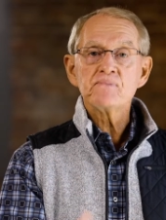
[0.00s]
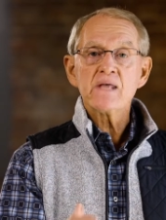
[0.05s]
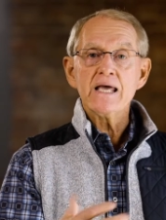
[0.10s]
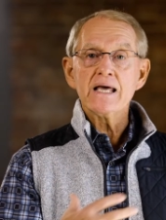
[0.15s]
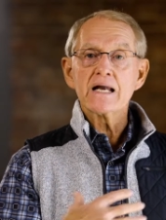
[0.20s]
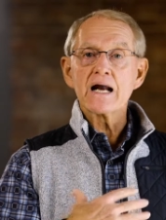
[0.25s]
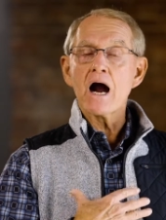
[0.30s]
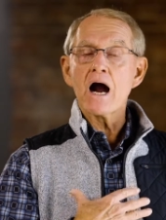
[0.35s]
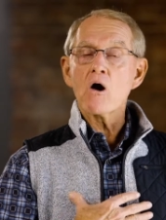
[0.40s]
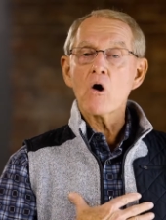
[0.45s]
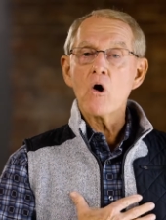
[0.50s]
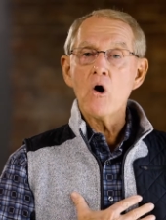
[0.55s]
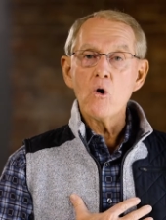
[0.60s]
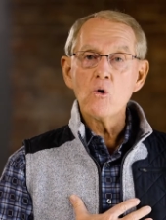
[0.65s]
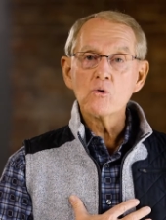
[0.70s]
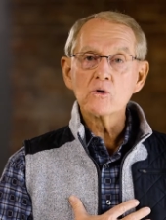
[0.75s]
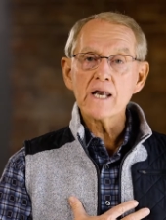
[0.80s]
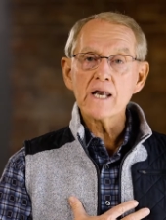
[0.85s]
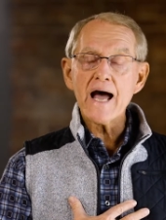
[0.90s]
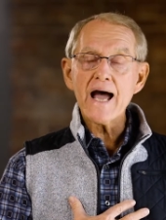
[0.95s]
in our
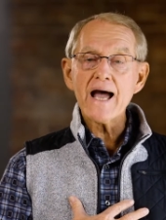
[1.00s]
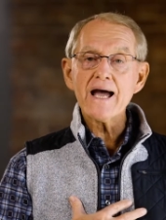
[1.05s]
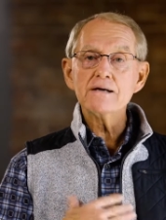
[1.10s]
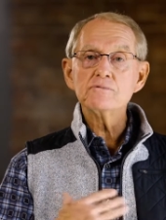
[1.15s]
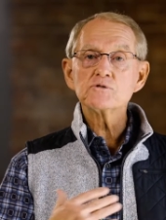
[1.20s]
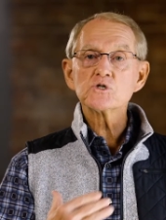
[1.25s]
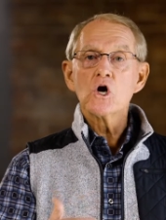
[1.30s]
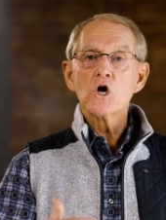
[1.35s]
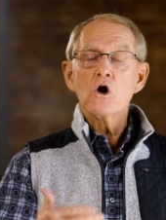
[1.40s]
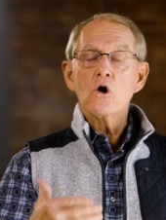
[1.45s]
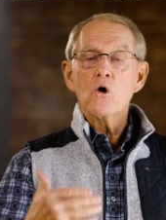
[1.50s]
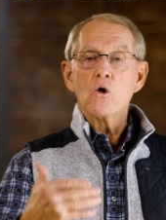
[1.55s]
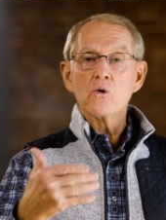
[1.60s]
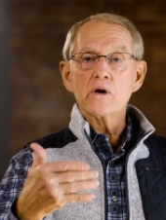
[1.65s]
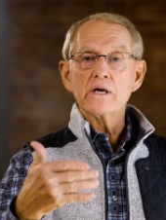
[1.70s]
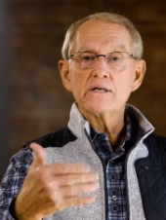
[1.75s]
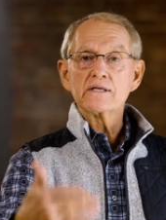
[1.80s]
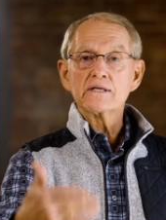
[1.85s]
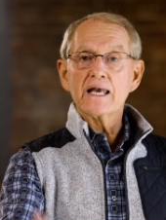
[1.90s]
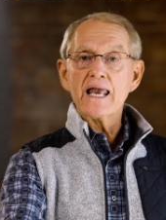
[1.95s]
own lives or
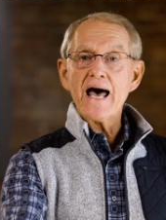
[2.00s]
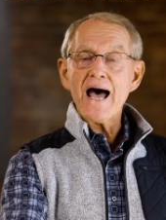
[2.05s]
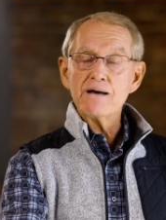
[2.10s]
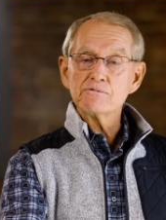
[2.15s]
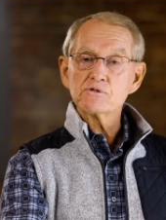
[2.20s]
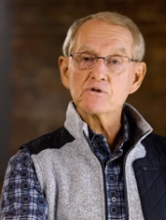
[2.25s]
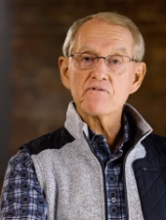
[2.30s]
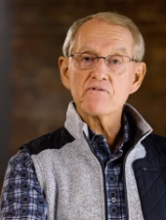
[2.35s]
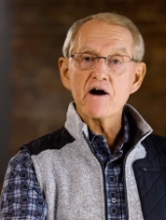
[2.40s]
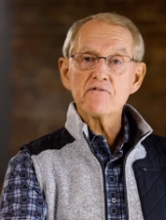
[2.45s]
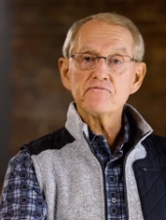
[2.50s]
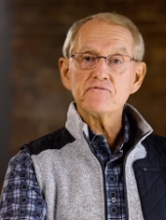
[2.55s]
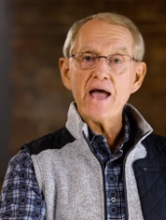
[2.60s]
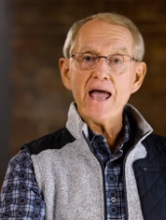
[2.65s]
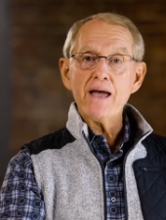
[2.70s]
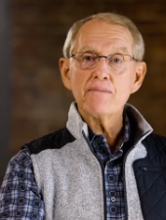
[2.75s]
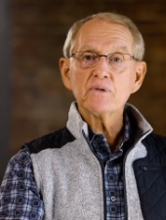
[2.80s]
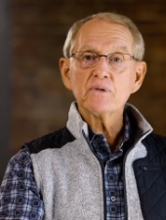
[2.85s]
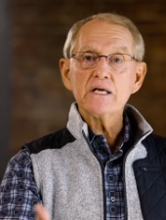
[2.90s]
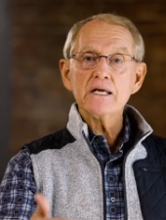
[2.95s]
in the lives of our
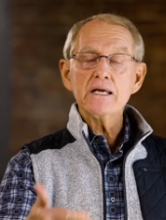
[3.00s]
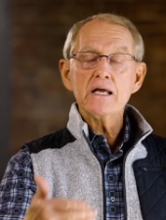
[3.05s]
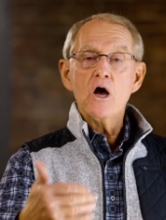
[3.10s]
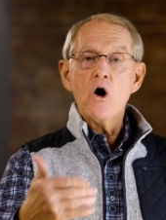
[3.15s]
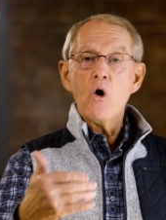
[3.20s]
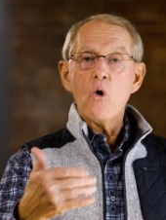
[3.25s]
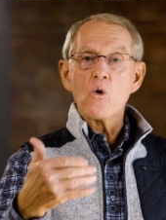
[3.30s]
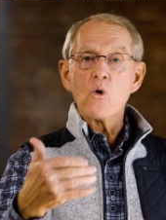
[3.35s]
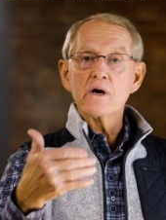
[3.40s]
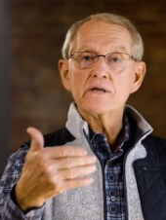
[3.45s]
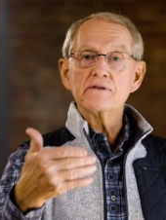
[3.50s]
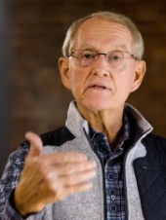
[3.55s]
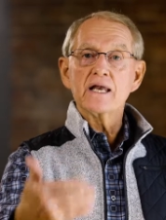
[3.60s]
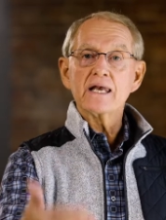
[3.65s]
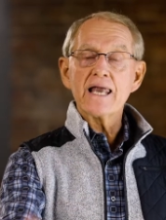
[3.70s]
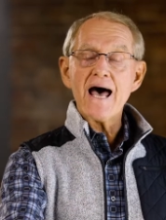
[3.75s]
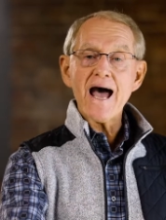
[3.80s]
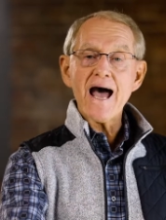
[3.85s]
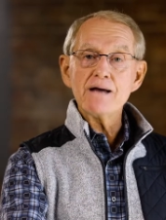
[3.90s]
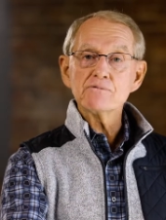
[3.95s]
family or in the
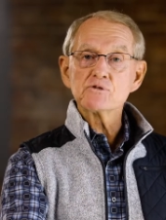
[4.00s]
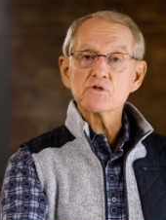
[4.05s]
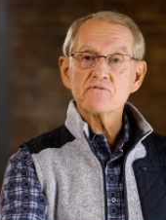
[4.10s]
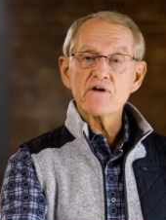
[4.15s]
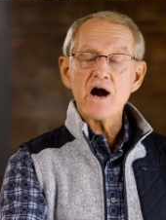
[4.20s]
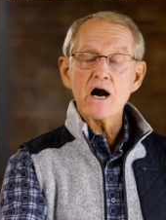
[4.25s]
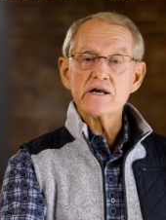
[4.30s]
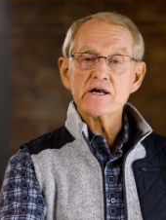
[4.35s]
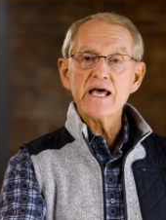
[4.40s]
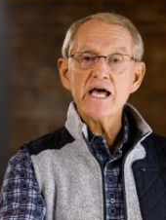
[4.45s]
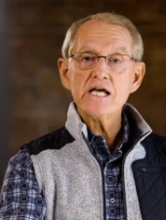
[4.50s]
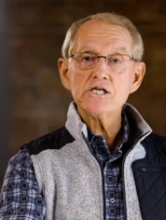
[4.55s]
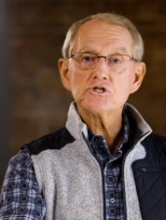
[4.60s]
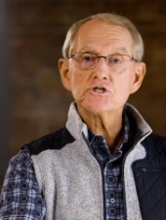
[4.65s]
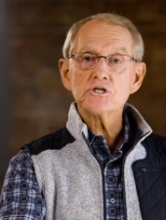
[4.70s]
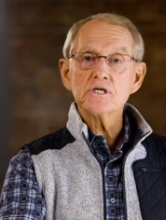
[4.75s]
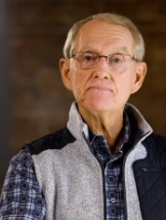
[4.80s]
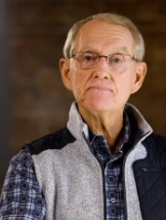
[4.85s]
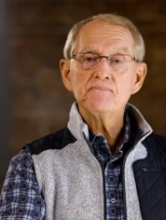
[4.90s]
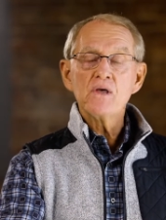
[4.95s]
lives of our
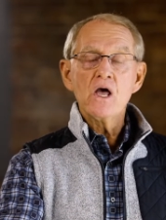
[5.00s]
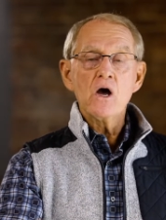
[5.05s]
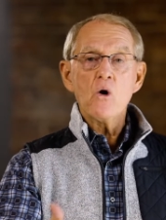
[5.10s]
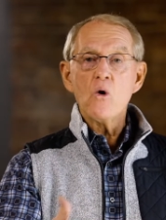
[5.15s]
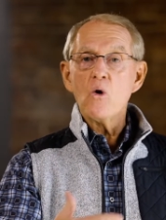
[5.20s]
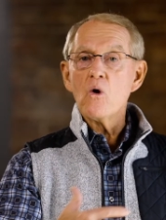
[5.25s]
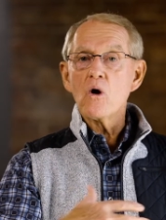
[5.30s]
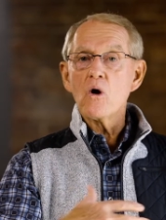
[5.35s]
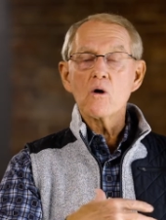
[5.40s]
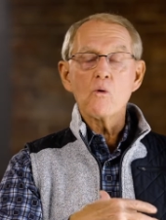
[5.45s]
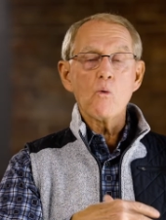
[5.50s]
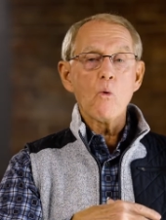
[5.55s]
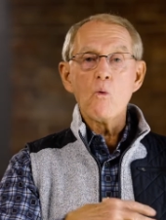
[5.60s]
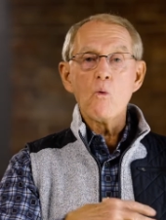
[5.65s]
nation or